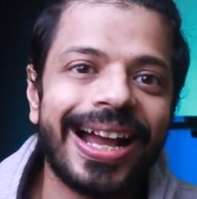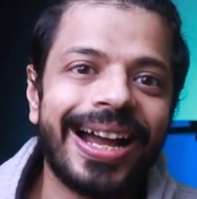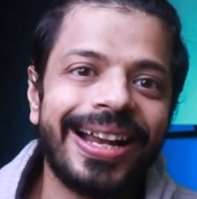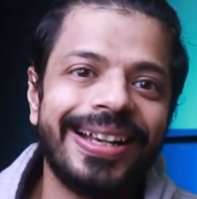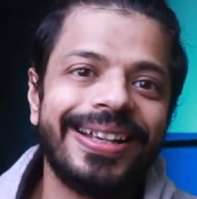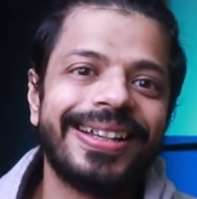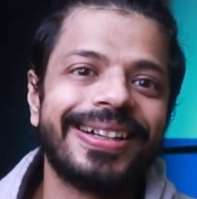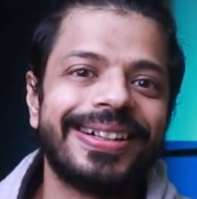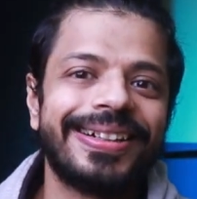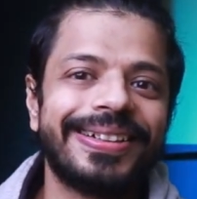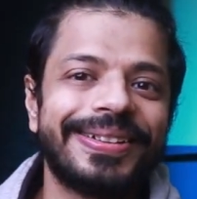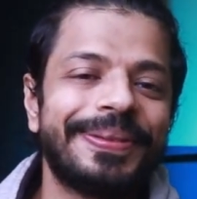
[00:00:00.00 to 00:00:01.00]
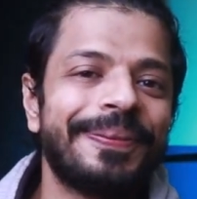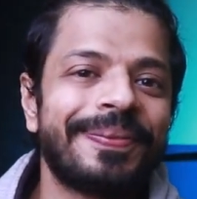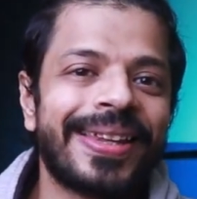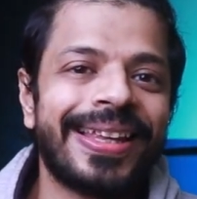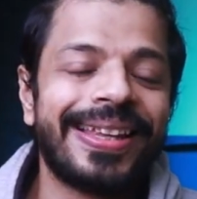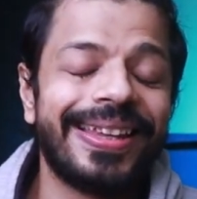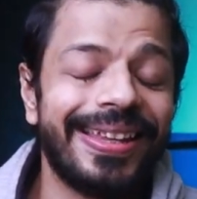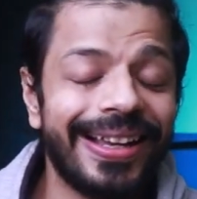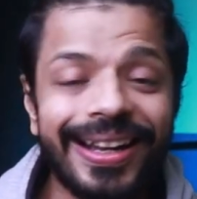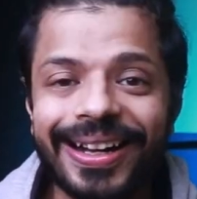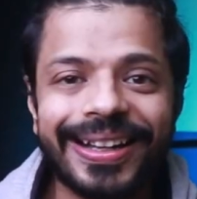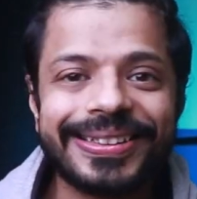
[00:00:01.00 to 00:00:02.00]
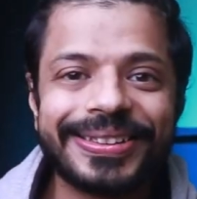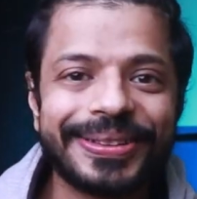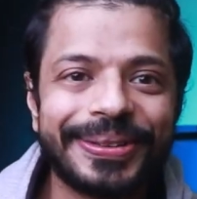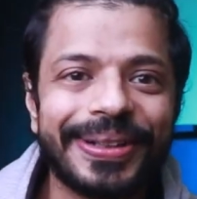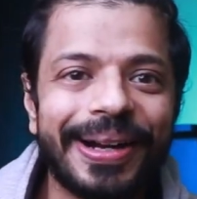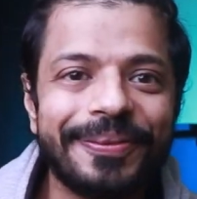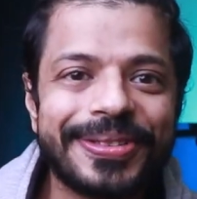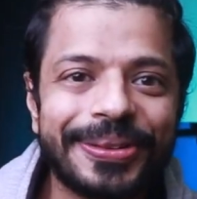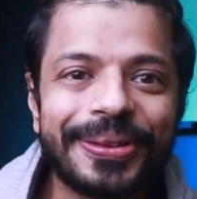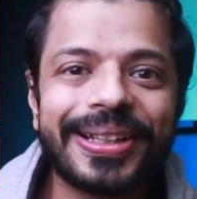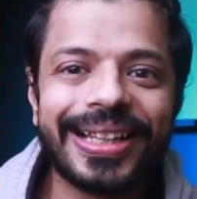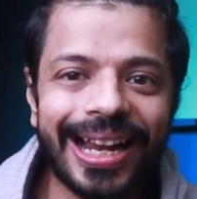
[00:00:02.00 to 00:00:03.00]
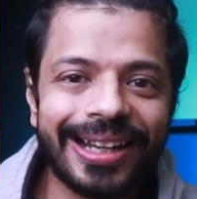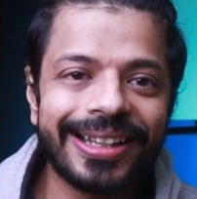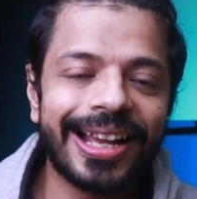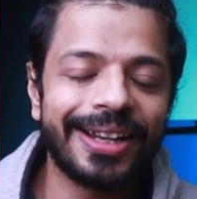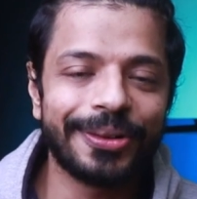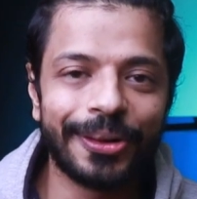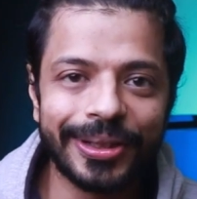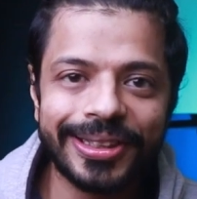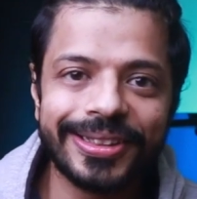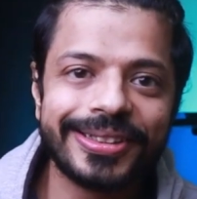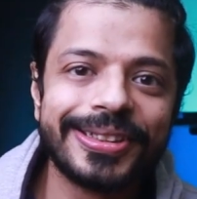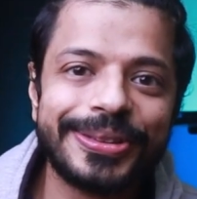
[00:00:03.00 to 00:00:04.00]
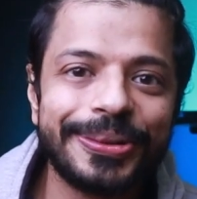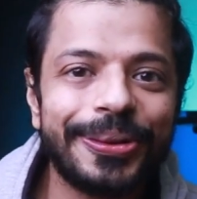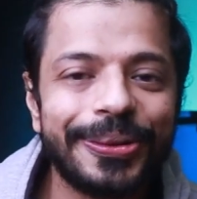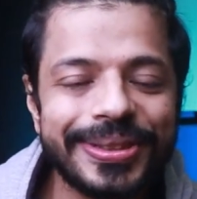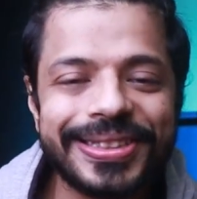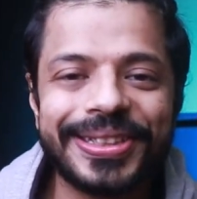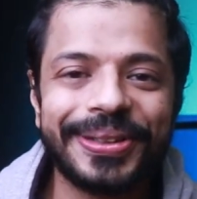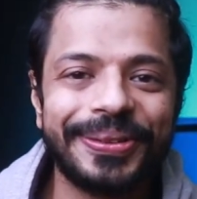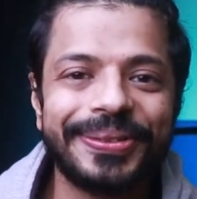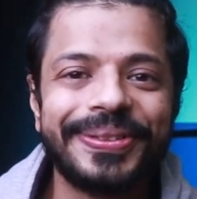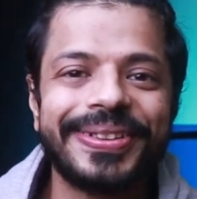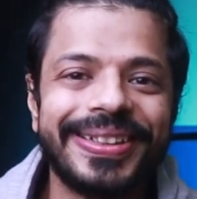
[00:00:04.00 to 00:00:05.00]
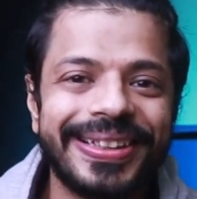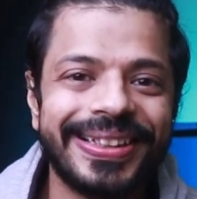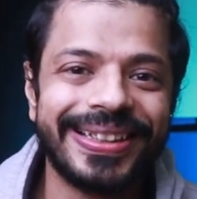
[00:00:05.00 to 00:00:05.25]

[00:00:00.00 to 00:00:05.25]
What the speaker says: And yeah, so I'm so glad and honored to host you.